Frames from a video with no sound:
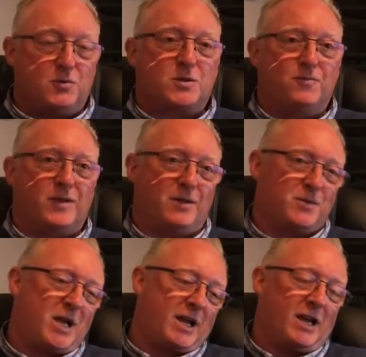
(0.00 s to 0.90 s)
something that would
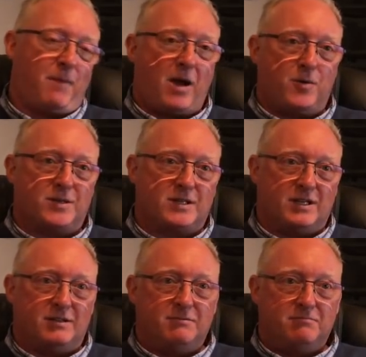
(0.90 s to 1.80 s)
take him hours
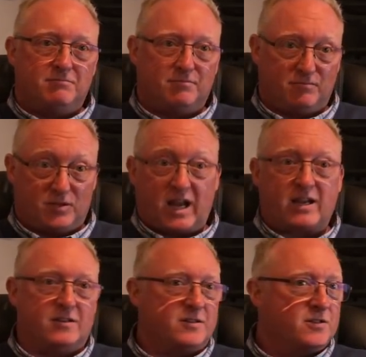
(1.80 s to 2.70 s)
in
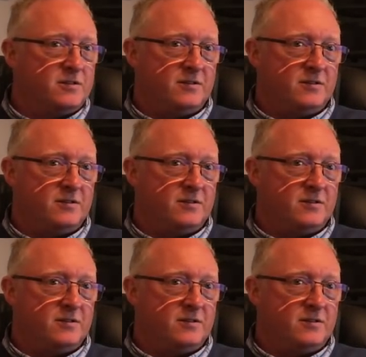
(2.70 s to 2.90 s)
seconds.